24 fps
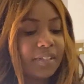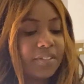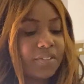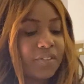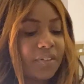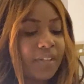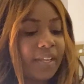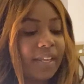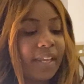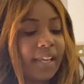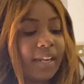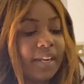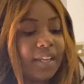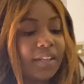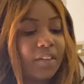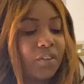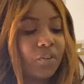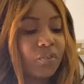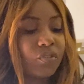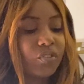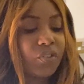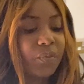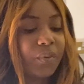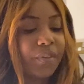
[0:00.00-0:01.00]
So like getting
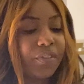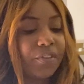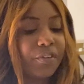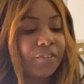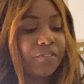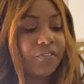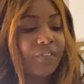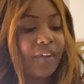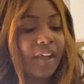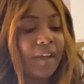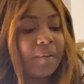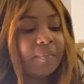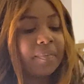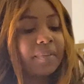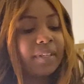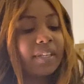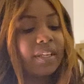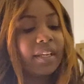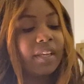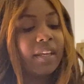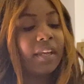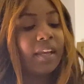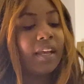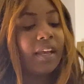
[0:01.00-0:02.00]
closer with your
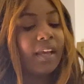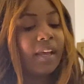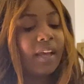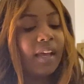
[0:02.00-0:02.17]
family,